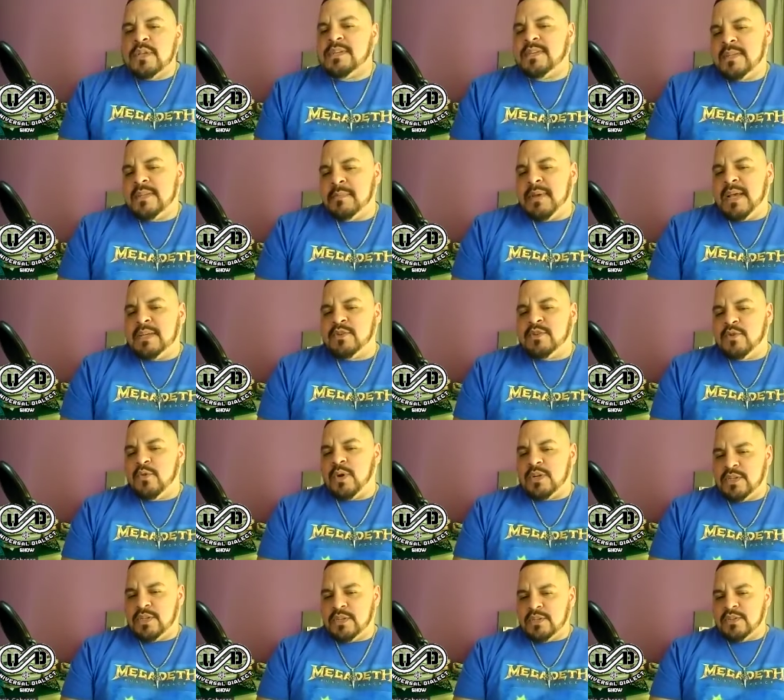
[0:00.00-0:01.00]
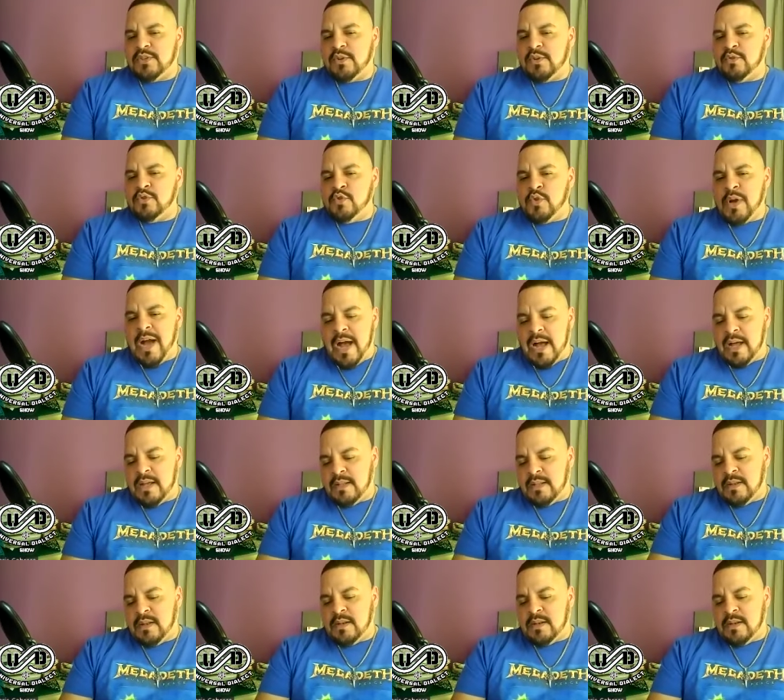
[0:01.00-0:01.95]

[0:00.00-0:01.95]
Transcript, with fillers: listen, let me ask you a question. So you got